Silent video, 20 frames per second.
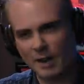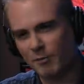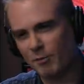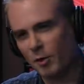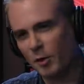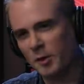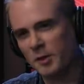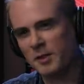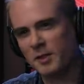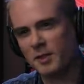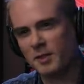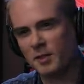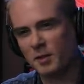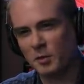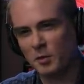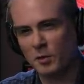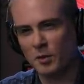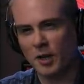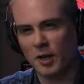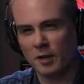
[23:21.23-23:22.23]
At first, until
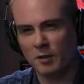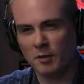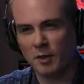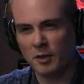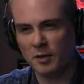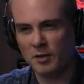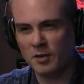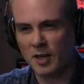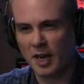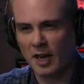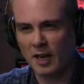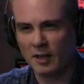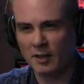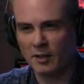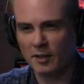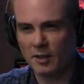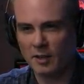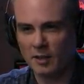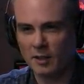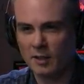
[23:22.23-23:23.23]
you kind of understand
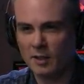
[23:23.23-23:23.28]
the